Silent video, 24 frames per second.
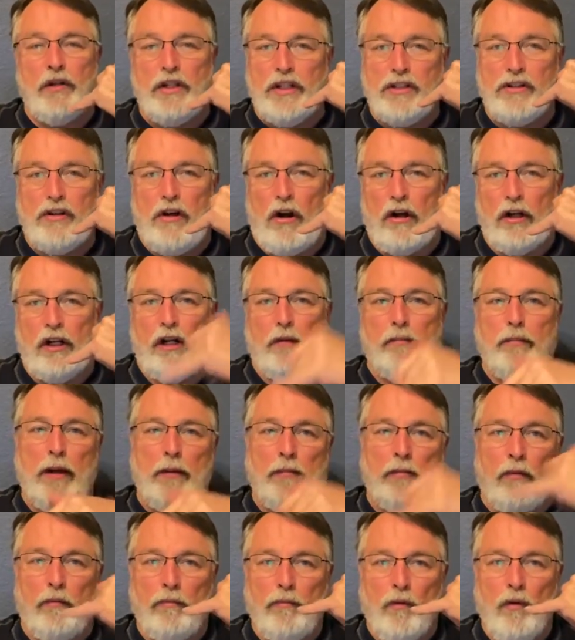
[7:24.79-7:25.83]
He's talking to
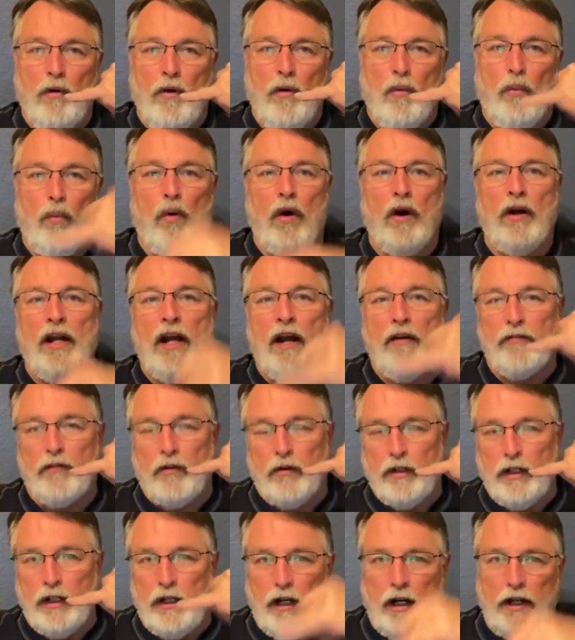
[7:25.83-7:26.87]
people, one
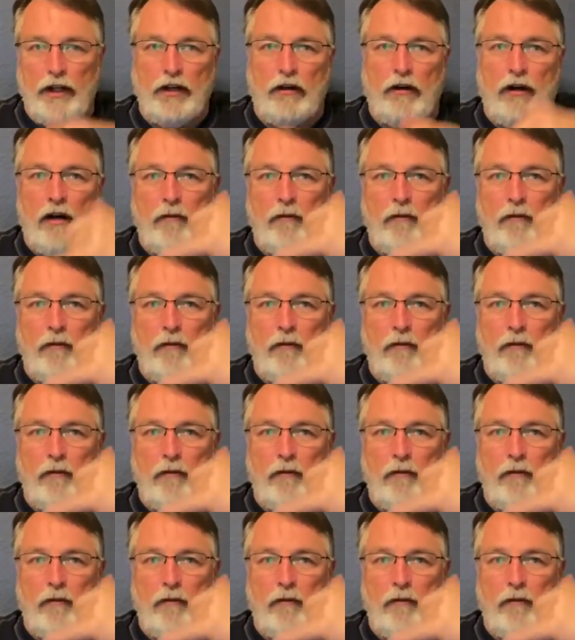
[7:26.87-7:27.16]
after the other.